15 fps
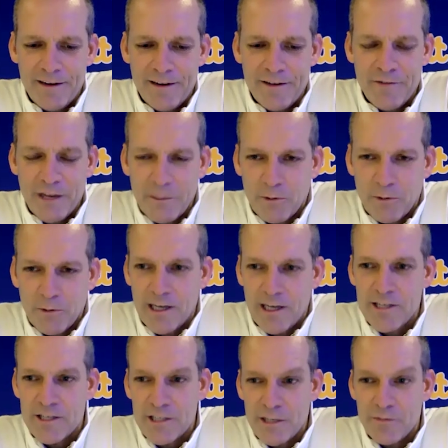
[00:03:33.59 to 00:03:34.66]
develop
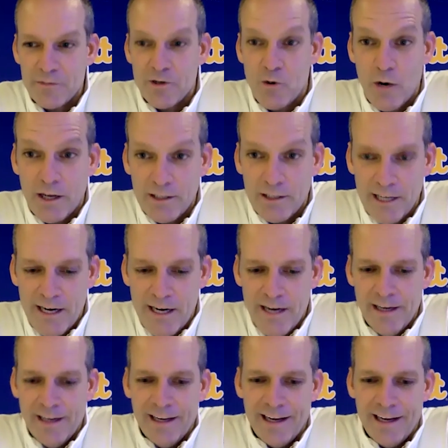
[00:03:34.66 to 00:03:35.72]
relationships quickly
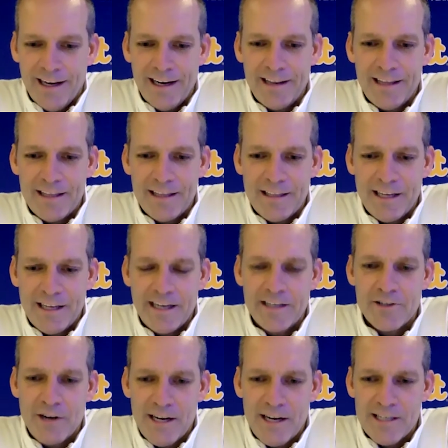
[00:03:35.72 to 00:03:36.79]
that then
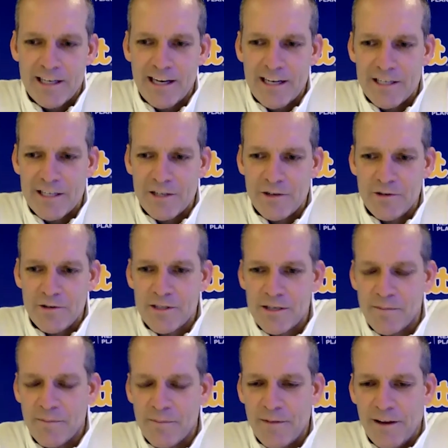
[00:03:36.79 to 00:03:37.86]
translate to some